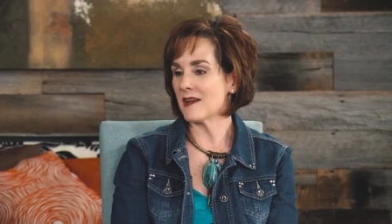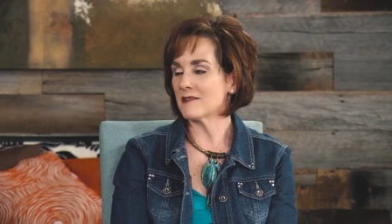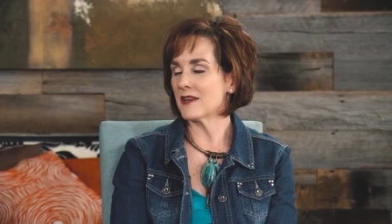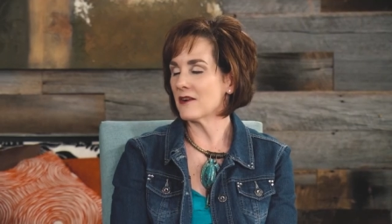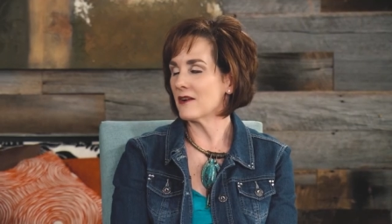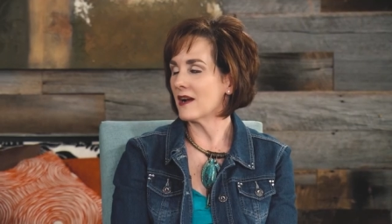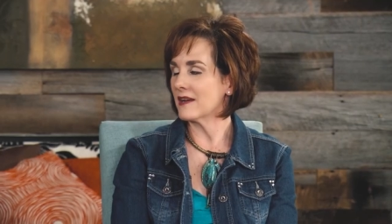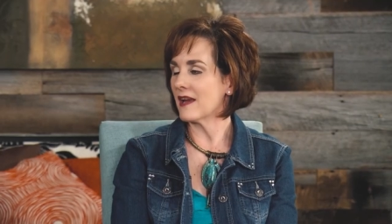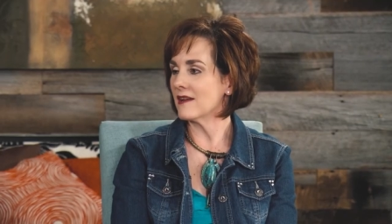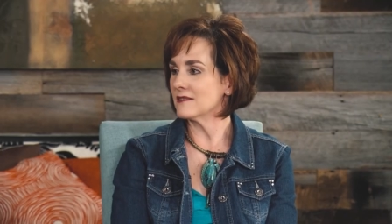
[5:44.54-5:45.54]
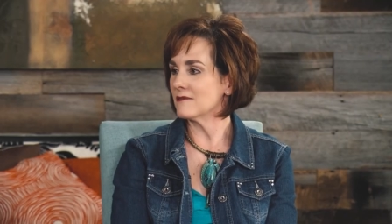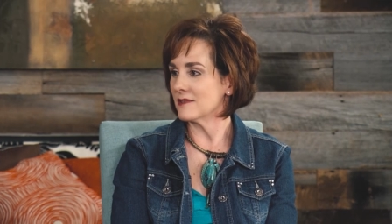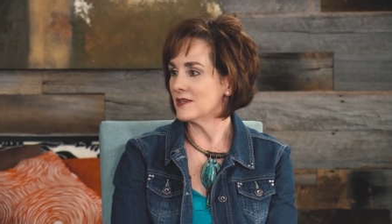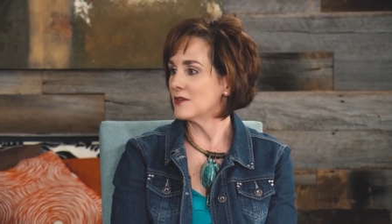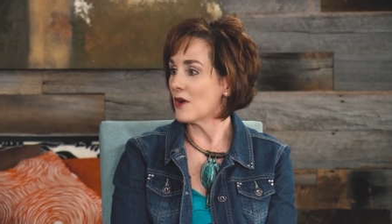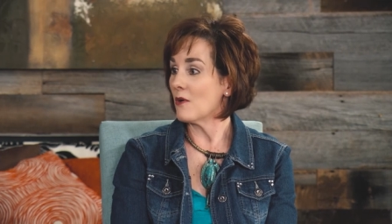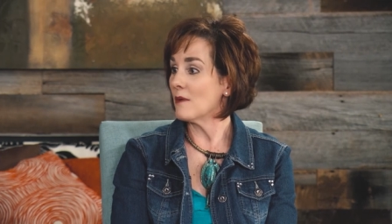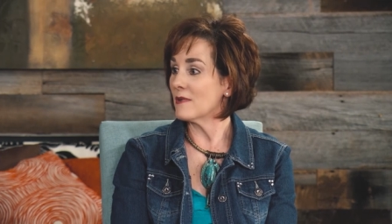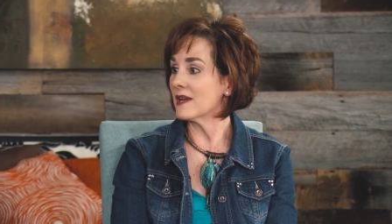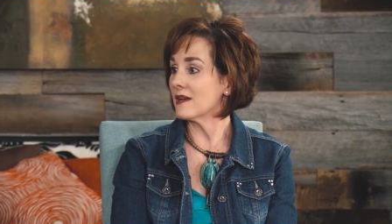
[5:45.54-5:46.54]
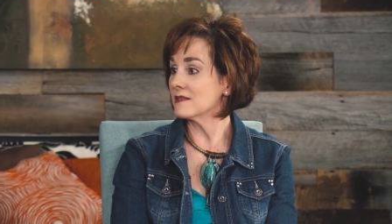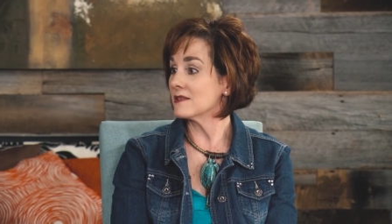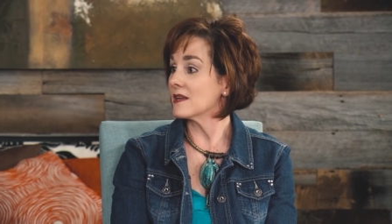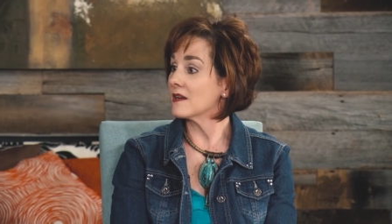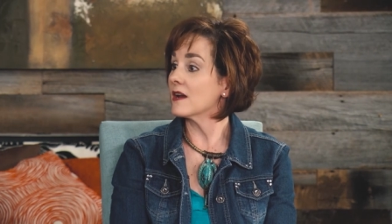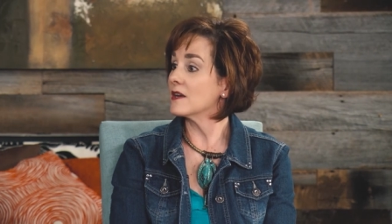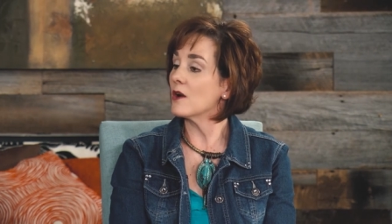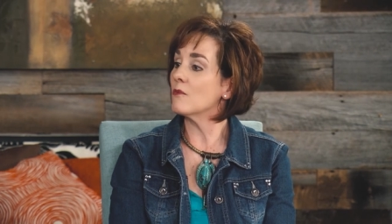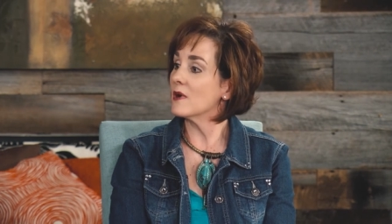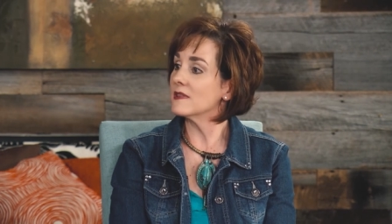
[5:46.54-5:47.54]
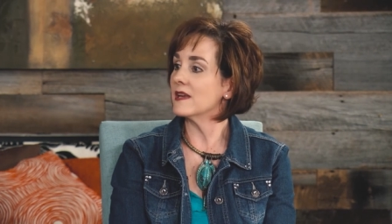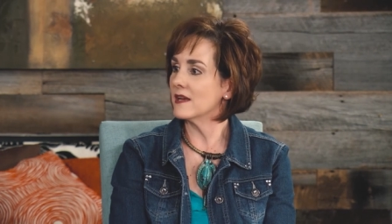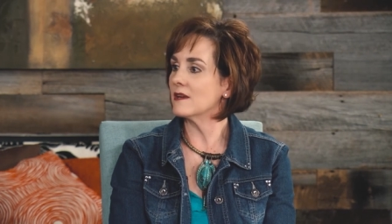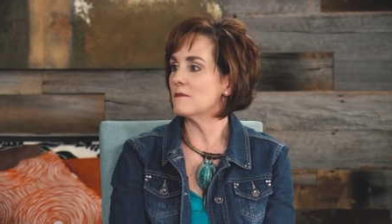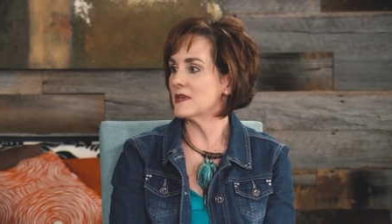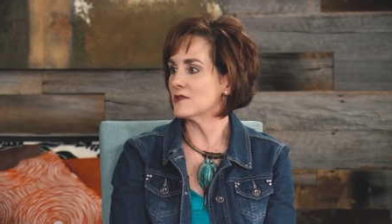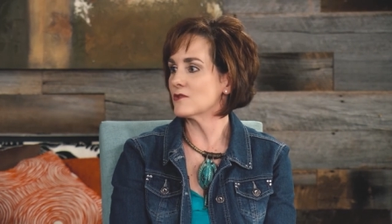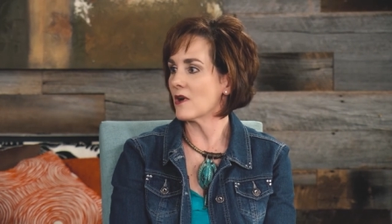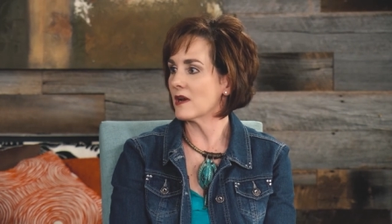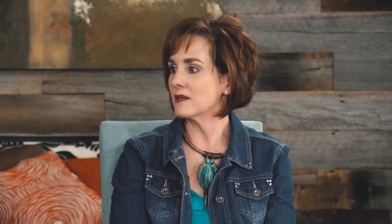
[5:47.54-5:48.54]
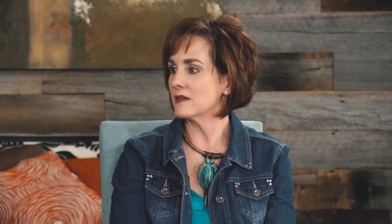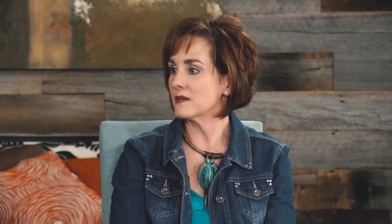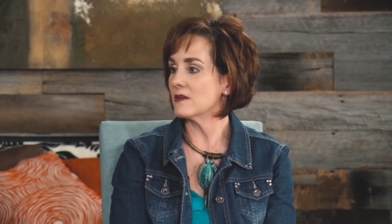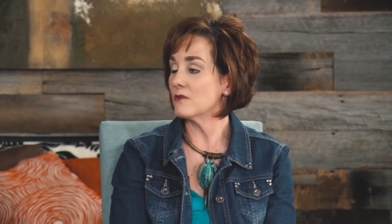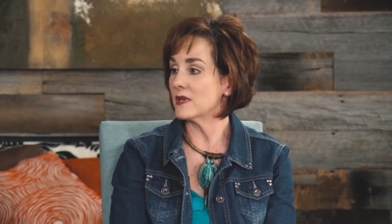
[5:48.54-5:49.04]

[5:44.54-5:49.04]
out there against, you know, up against, and I know what the enemy's trying to do.